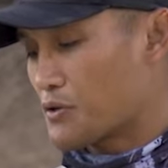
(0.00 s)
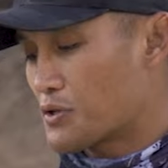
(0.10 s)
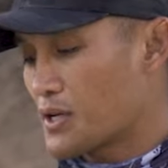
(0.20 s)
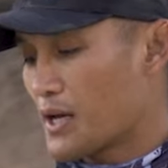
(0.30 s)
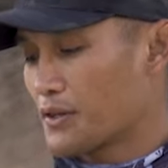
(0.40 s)
you
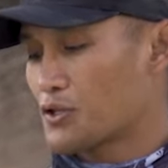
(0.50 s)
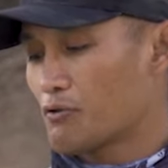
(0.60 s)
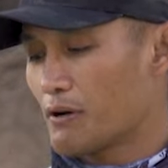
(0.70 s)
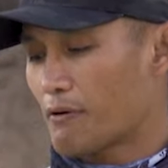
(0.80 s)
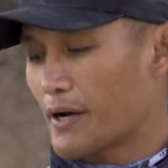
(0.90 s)
see on the
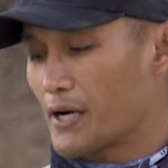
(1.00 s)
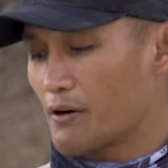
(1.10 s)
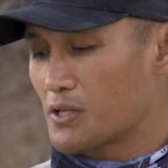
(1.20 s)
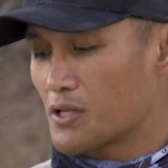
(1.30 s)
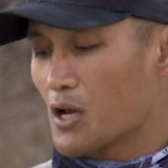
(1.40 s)
screen right here,
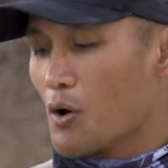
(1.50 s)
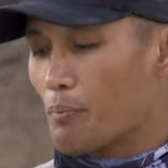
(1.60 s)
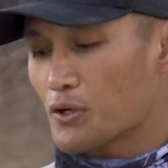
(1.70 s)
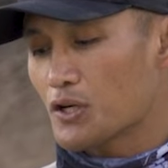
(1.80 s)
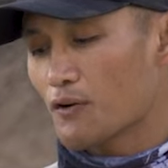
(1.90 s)
it says
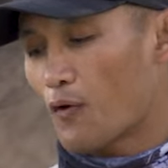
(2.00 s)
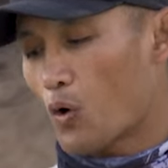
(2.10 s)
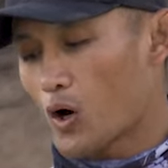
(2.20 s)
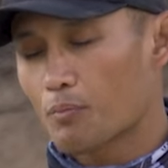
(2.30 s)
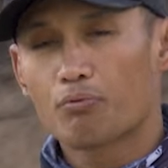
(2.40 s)
pushing
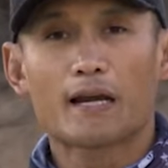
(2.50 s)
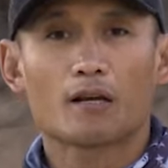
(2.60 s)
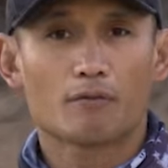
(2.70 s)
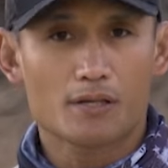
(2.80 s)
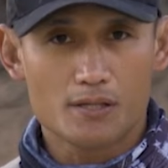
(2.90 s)
forward,
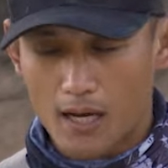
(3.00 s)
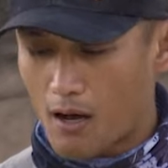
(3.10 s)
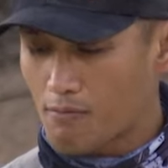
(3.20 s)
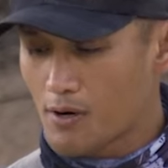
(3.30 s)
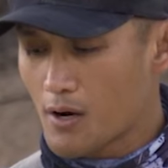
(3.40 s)
breaking wrist
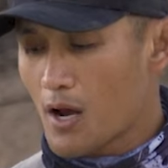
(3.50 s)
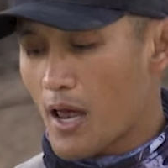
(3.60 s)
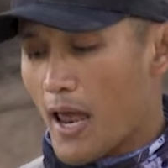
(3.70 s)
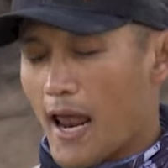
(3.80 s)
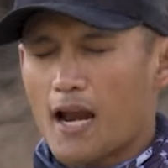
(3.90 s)
down.
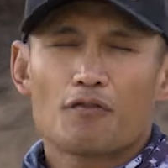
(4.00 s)
And